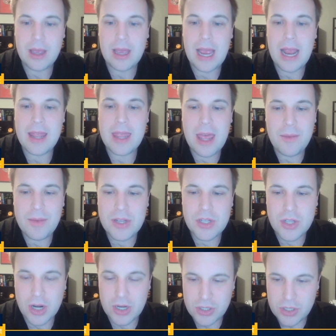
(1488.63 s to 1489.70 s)
And then we
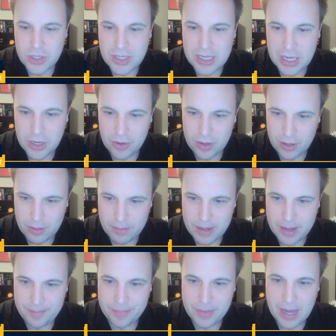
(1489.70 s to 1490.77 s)
start to teeter a little
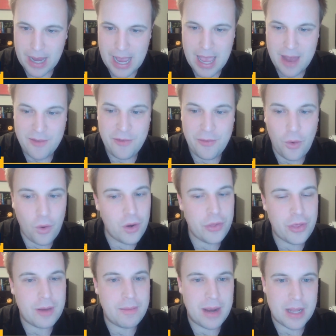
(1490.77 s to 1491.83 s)
bit. I had
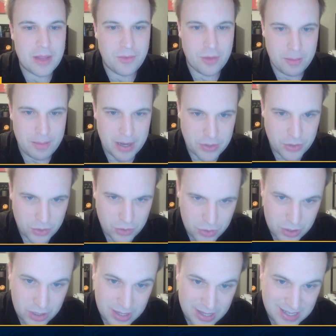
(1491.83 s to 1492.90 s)
fourth in minutes for the
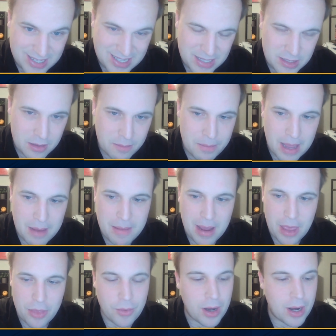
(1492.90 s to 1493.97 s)
Pacers this season, Ben
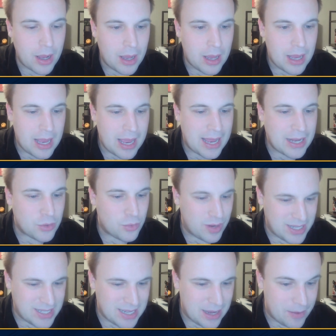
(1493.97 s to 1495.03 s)
Mathurin, at
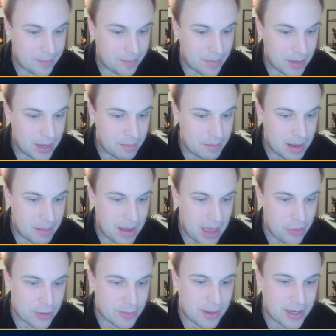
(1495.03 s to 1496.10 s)
27. Ben
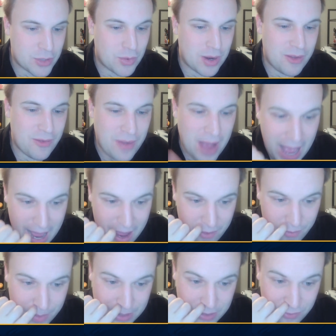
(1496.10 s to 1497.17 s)
Mathurin's playing
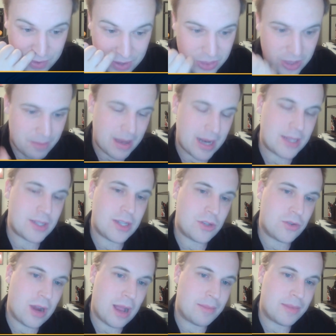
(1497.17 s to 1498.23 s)
25, but he's fifth in minutes. He
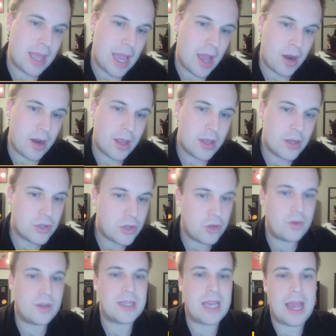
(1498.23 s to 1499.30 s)
dropped down
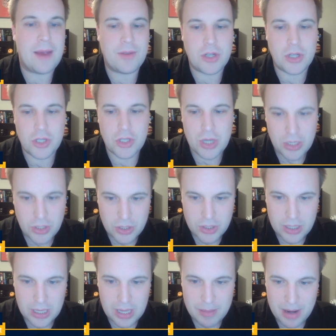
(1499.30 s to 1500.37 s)
to his average, his change
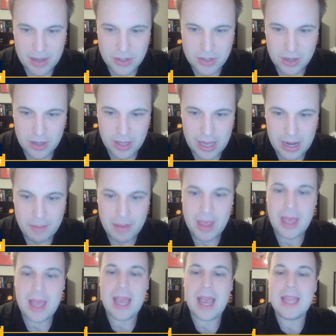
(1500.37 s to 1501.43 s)
since he came out of the starting lineup.
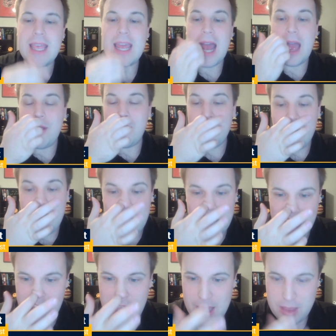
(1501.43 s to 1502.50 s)
And then I
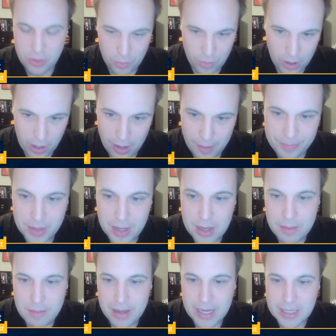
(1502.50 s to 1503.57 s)
really hit the wall
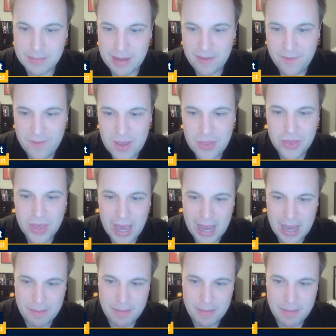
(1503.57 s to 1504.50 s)
because my fifth guy in